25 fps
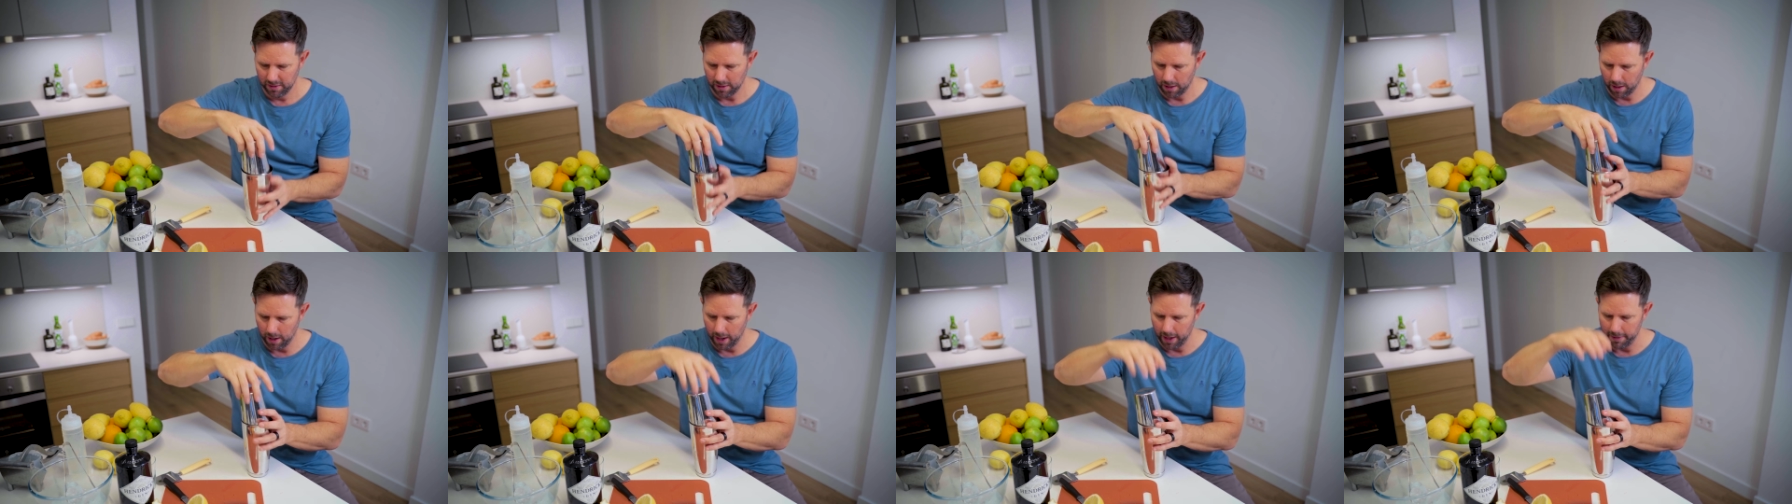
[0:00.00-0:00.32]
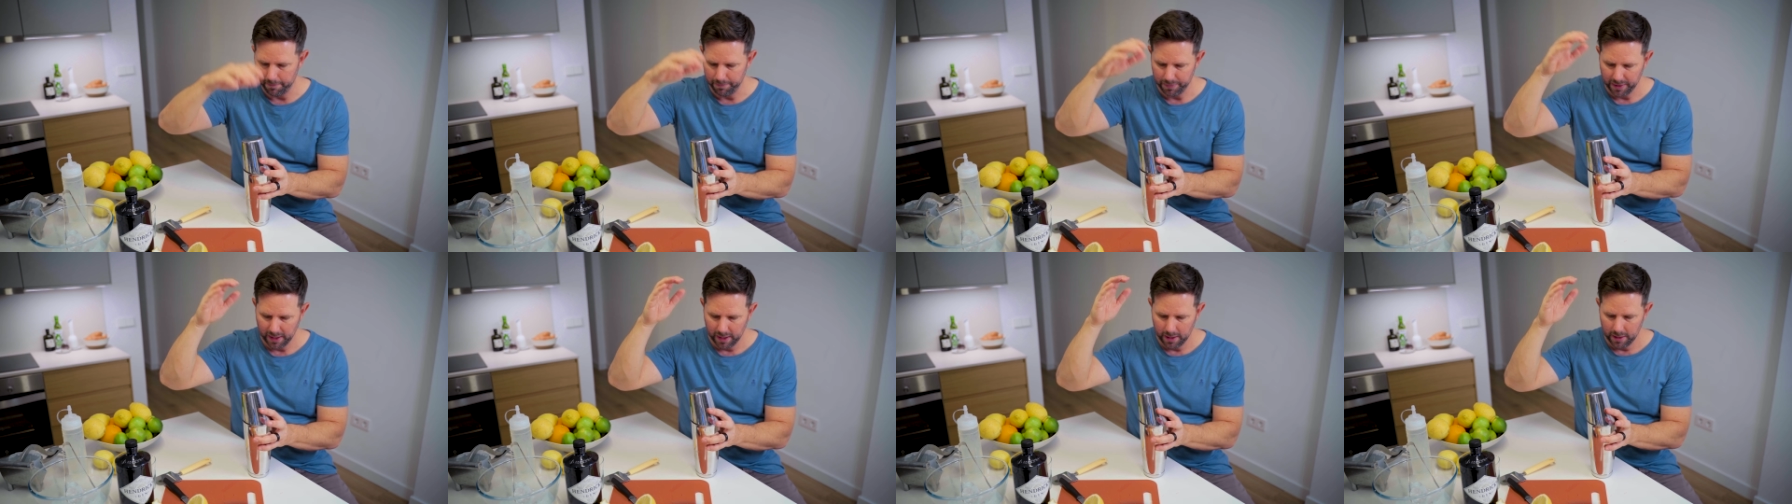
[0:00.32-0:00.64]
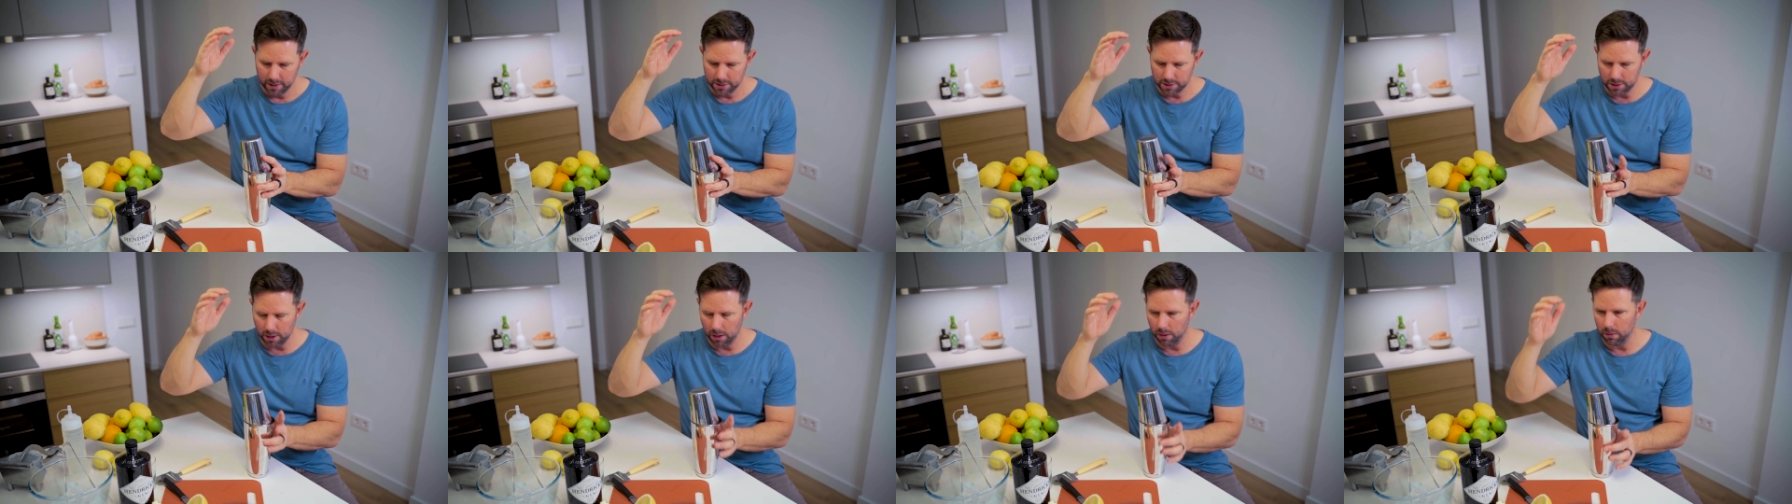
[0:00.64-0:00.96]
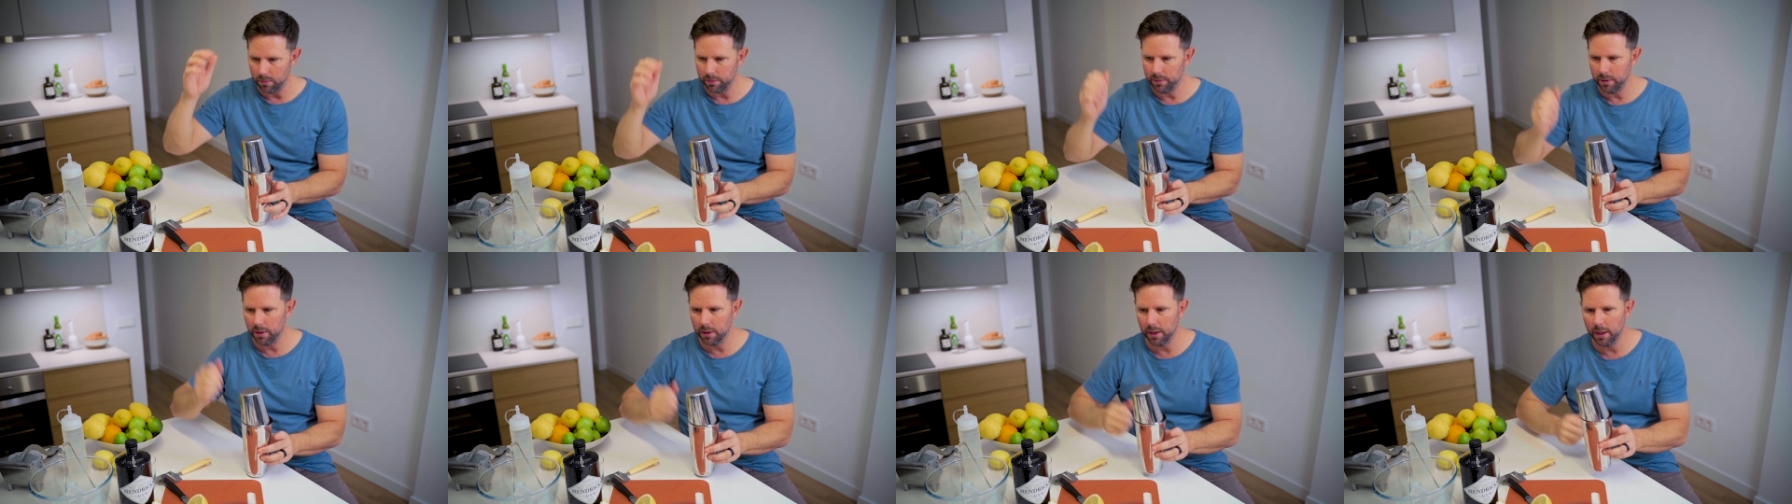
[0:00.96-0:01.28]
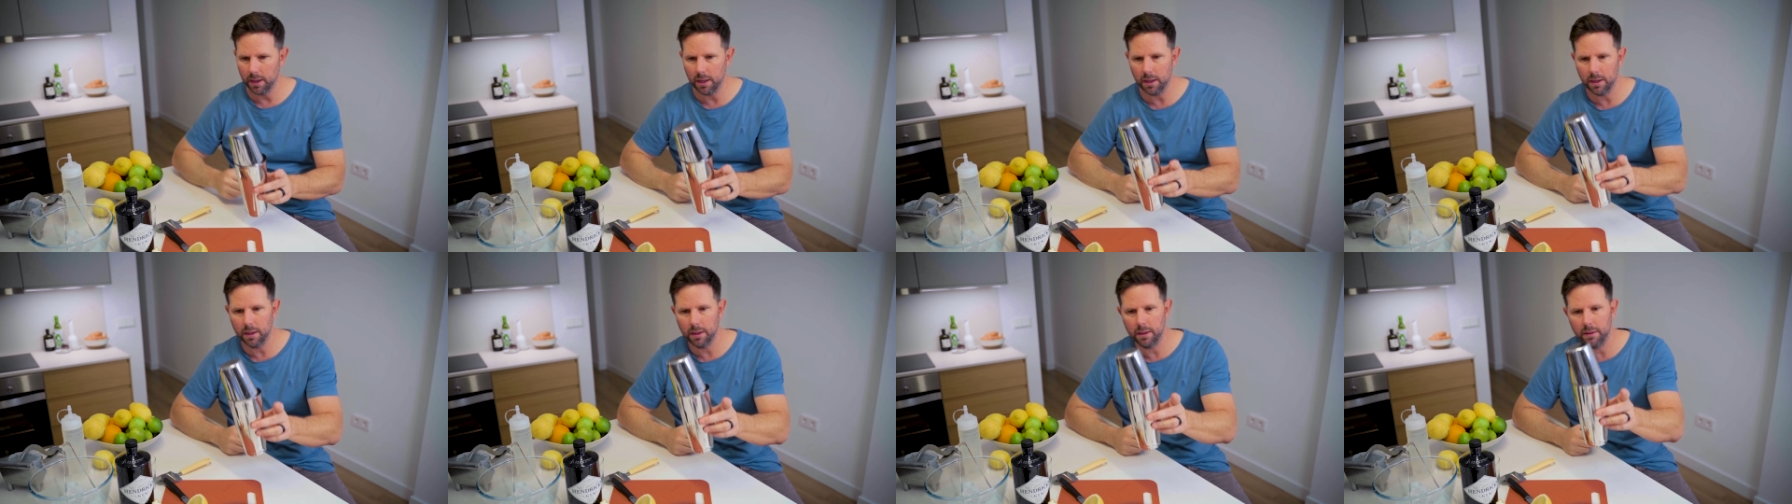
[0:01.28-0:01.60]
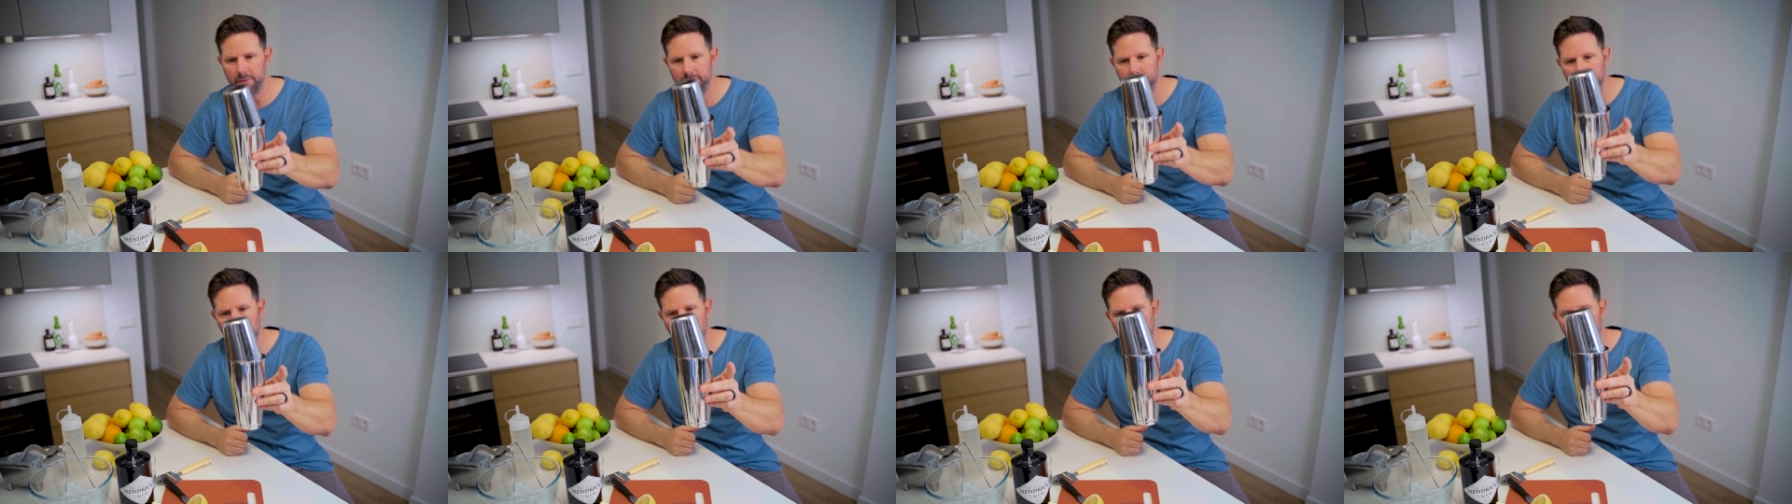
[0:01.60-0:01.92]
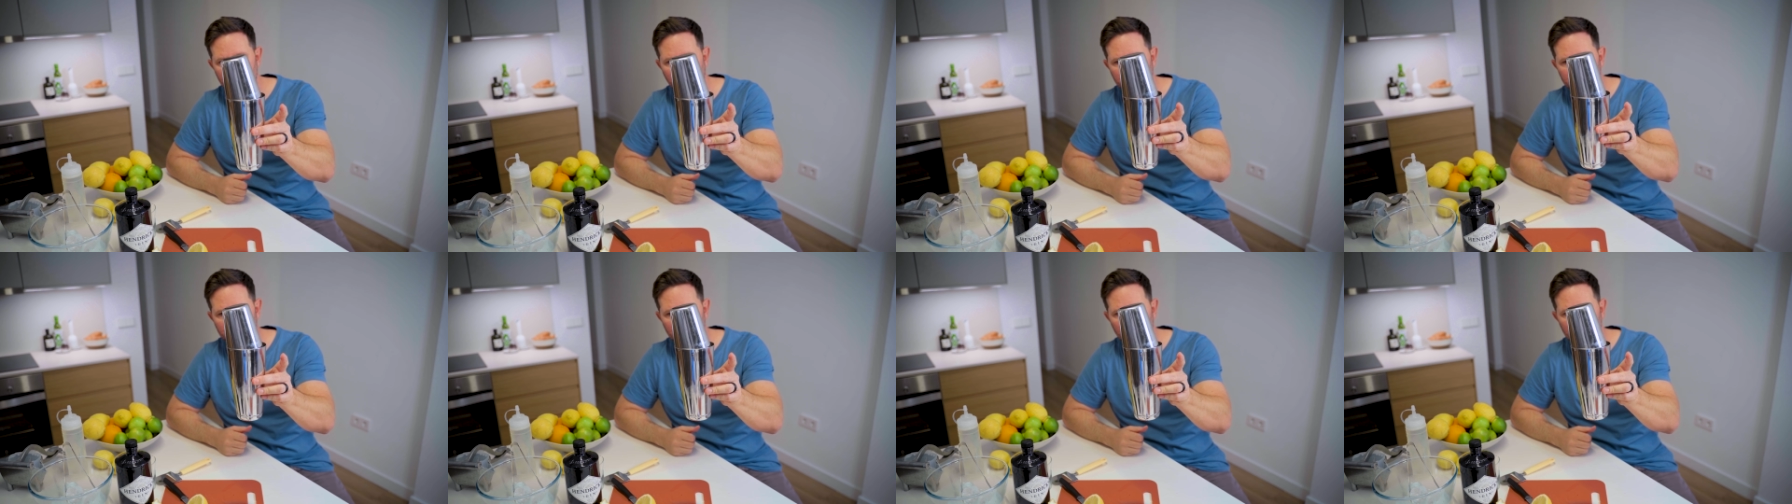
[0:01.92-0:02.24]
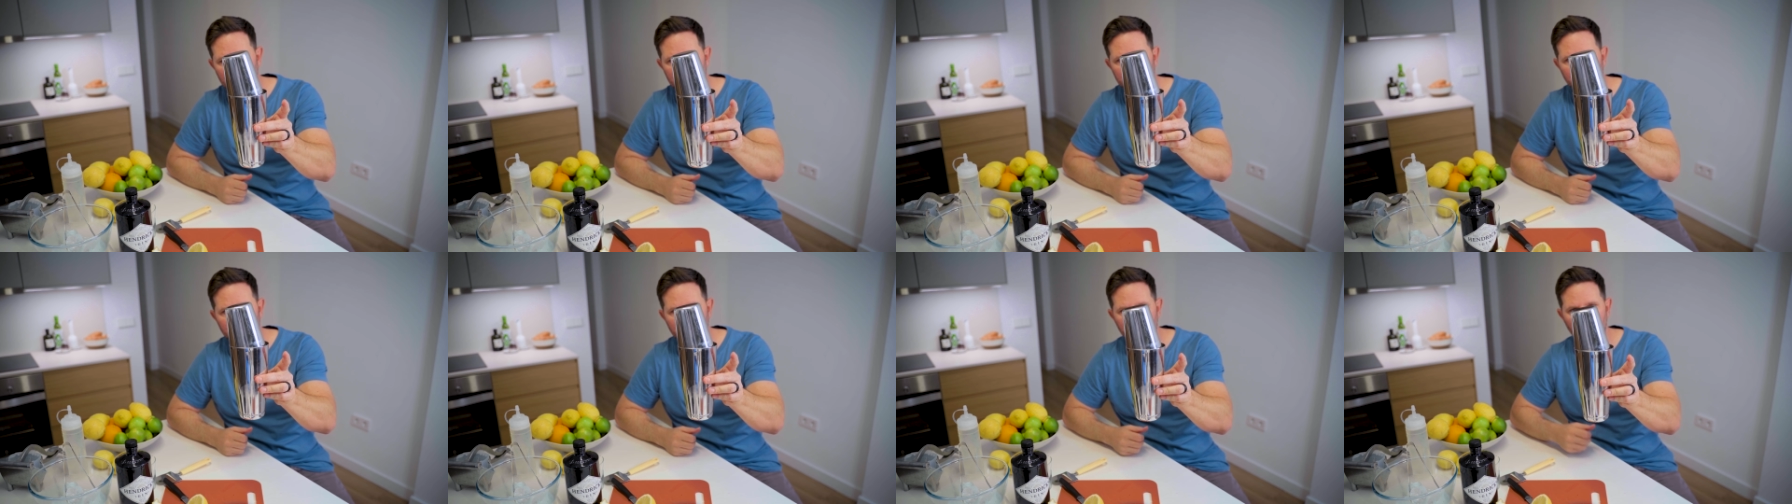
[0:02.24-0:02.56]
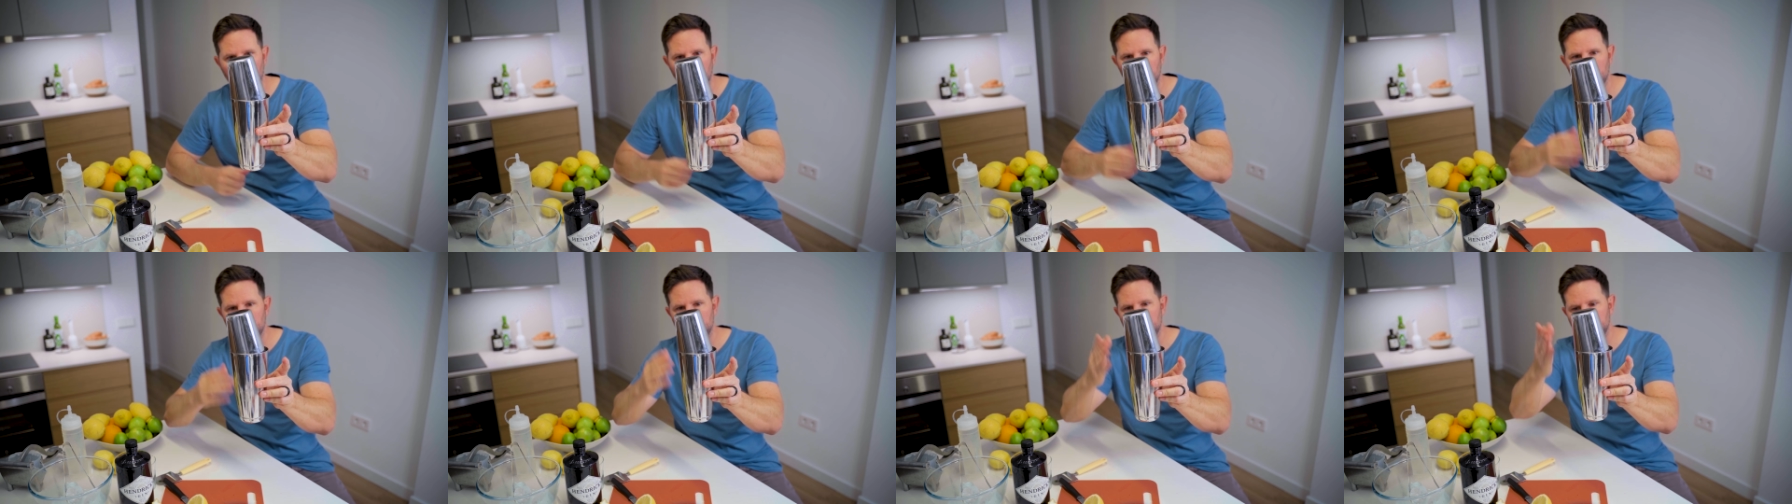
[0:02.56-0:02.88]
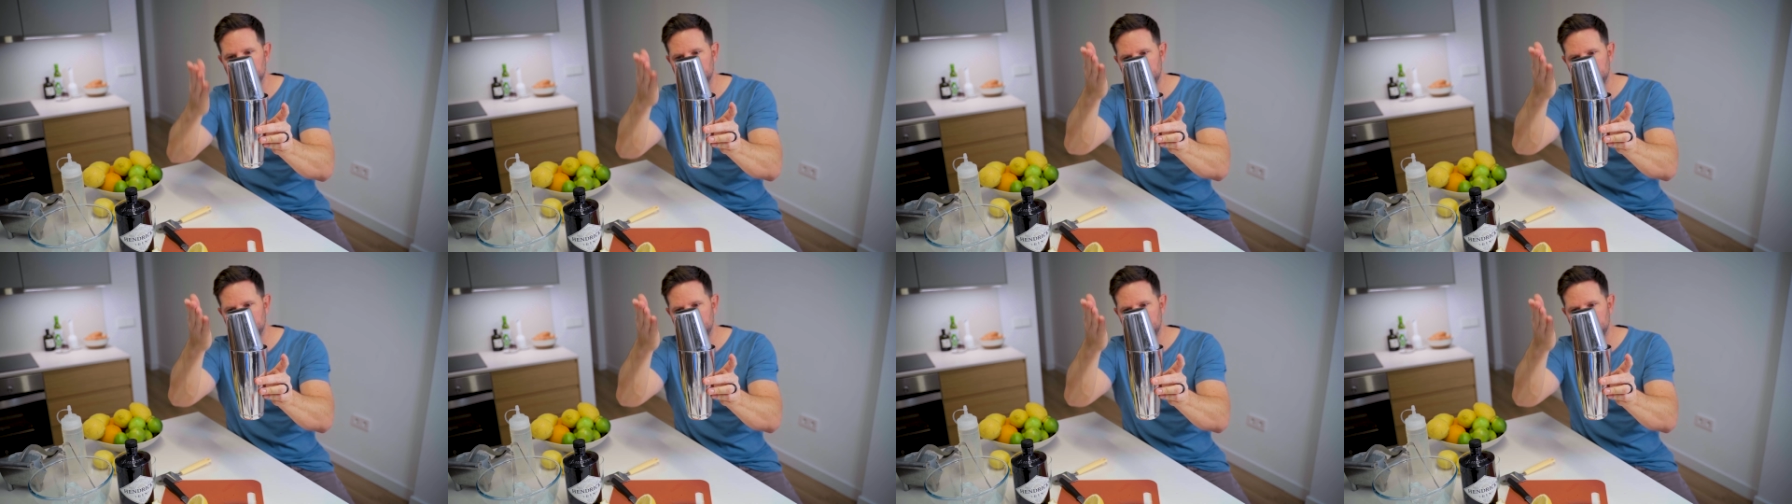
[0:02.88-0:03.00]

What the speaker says: All right, so you're gonna, if you've never done this before,